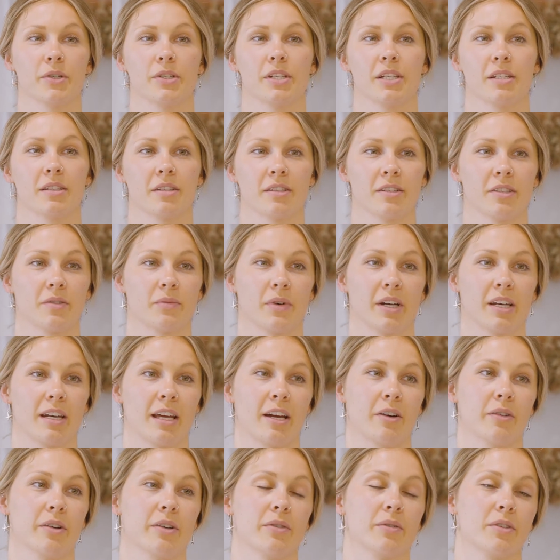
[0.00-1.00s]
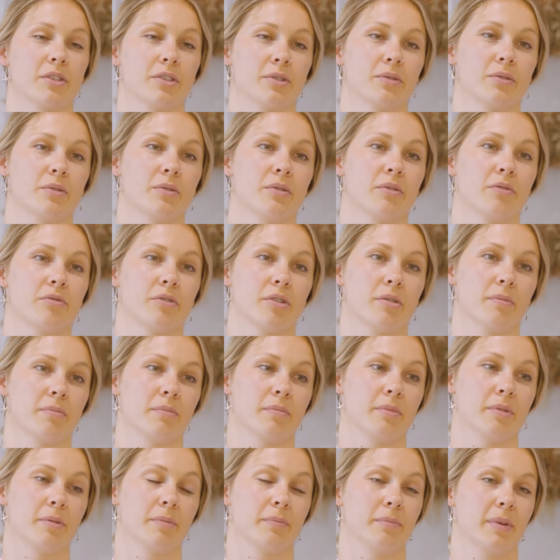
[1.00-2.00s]
puddings that went out, it was all
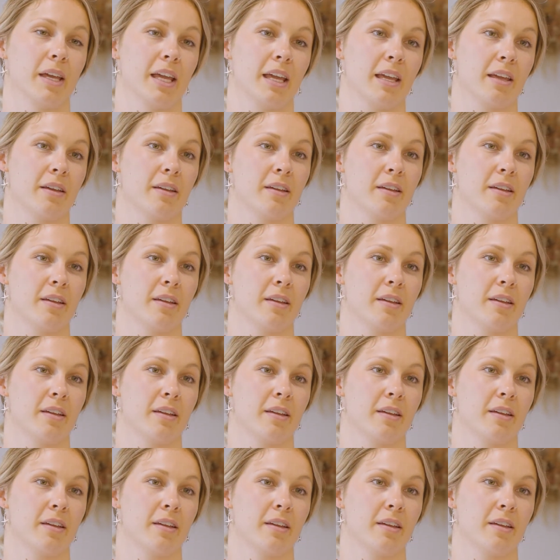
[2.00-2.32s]
from me.